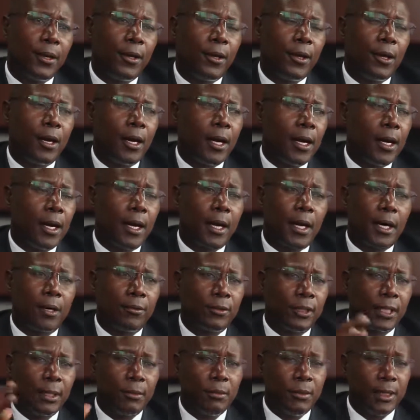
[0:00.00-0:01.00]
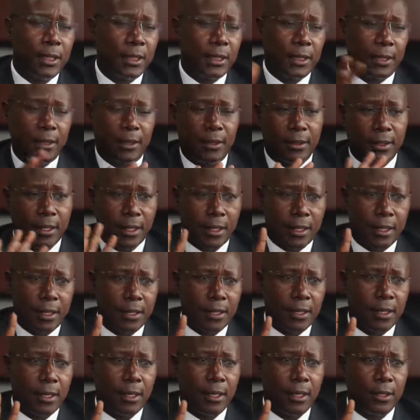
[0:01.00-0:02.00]
Accountability is
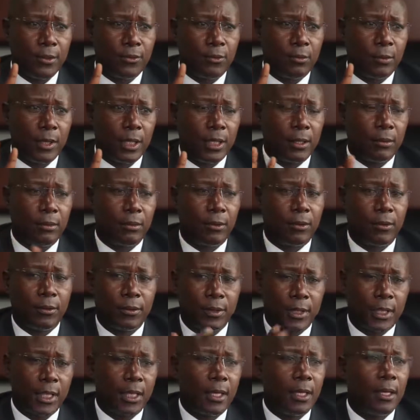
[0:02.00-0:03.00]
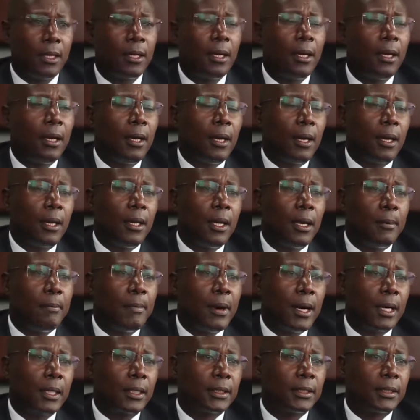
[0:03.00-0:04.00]
another argument, because then the
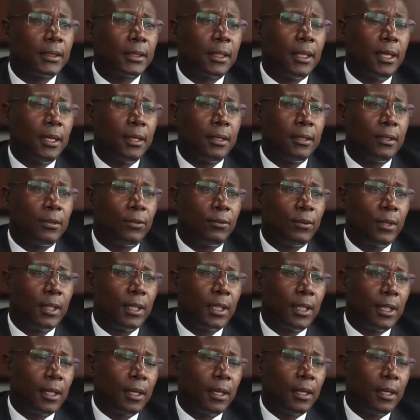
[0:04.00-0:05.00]
buck ends with